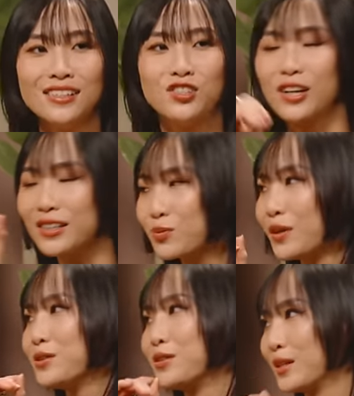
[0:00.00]
Just
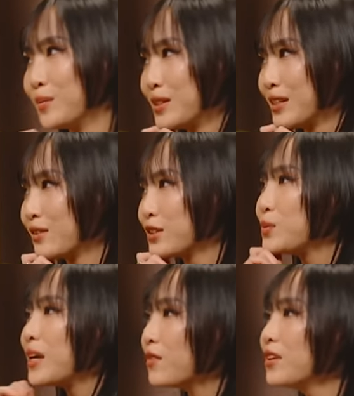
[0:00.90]
wanted to slip this in because
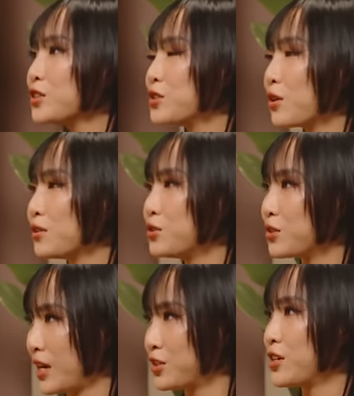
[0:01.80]
we haven't actually gotten to
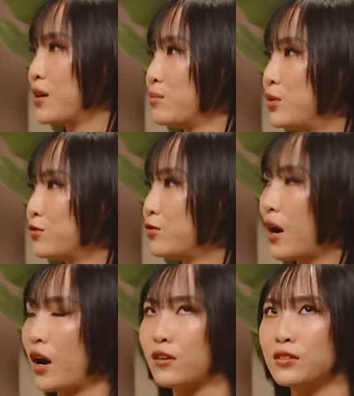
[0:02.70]
catch up
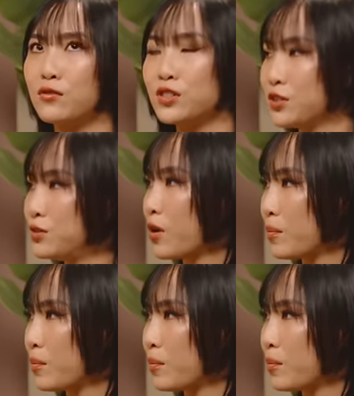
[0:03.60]
ever since you got